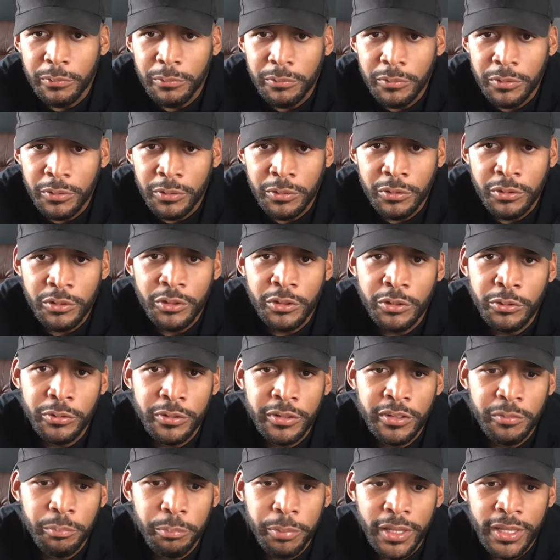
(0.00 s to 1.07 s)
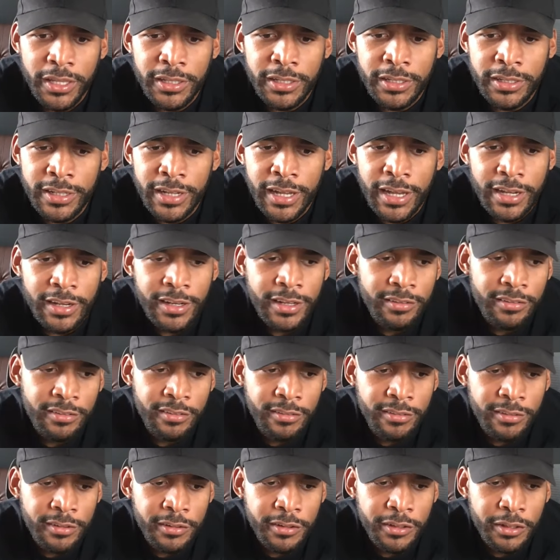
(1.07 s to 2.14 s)
You know, you're doing this painting not
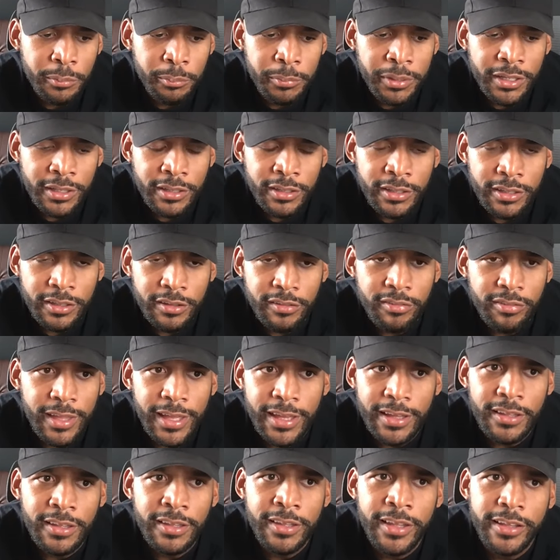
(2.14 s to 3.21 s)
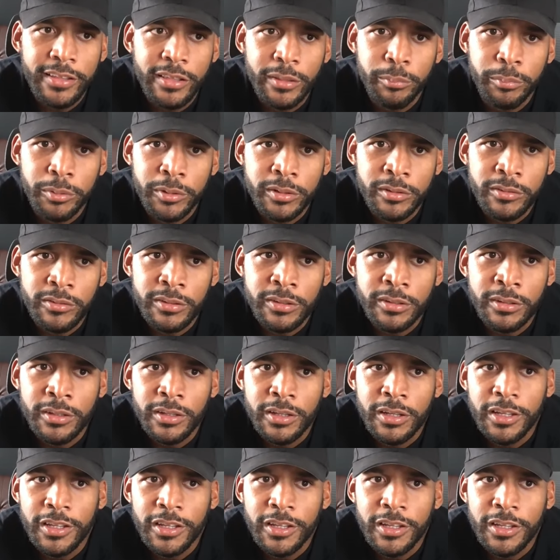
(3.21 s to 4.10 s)
necessarily to make it look exactly like the person,